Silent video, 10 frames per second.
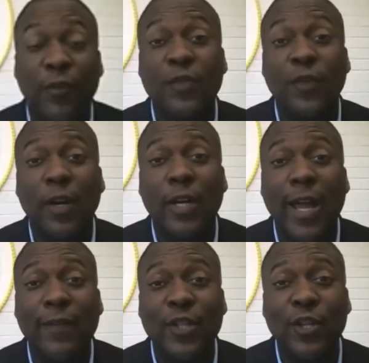of all, good
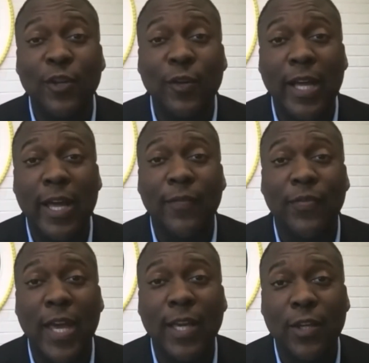afternoon, and
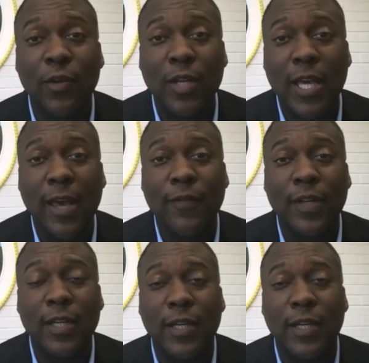thank you, Kevin, and